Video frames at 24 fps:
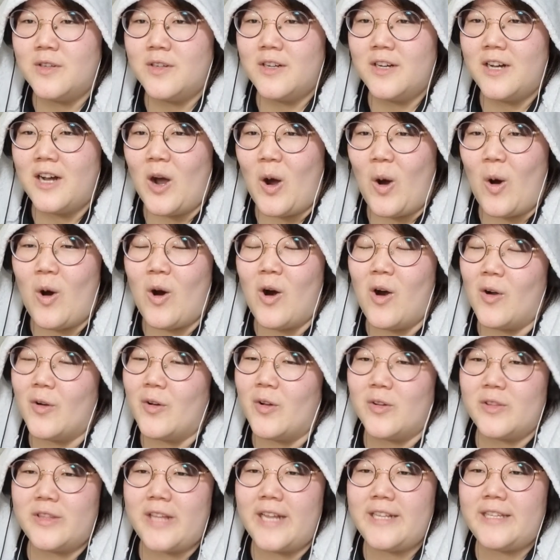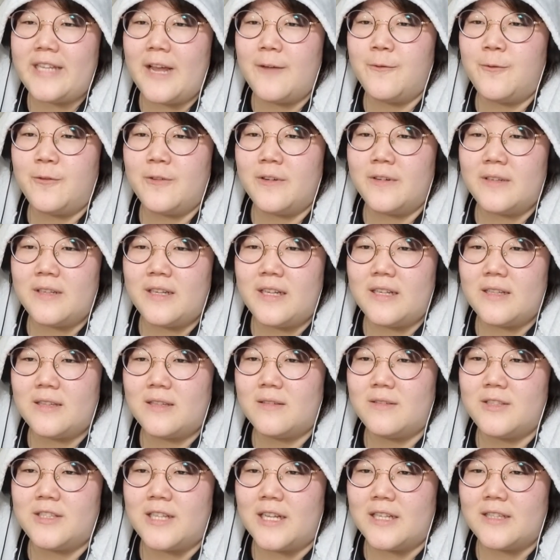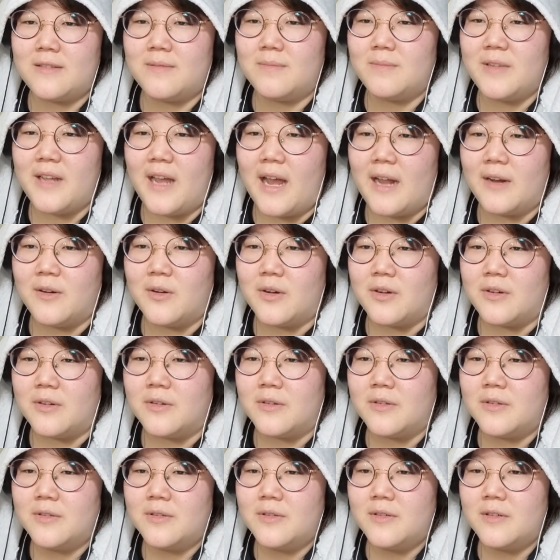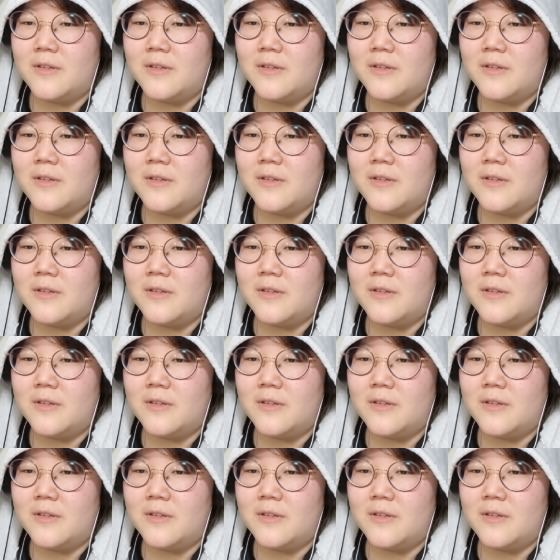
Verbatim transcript: Yeah. Oh no, they definitely said, yeah, no.